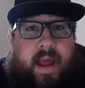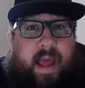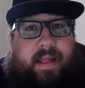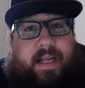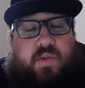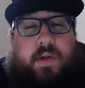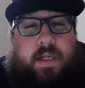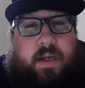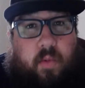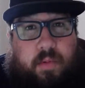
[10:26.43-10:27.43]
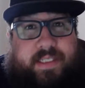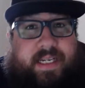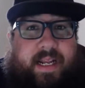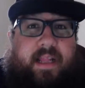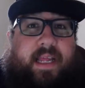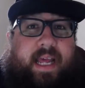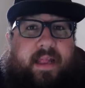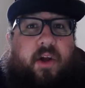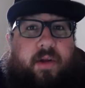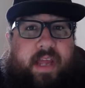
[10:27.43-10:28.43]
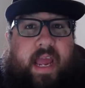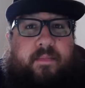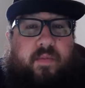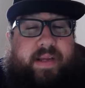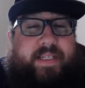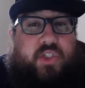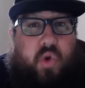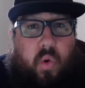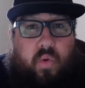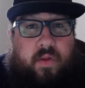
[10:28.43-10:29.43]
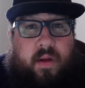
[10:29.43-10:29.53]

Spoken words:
and that's what was gonna get their game to be sold.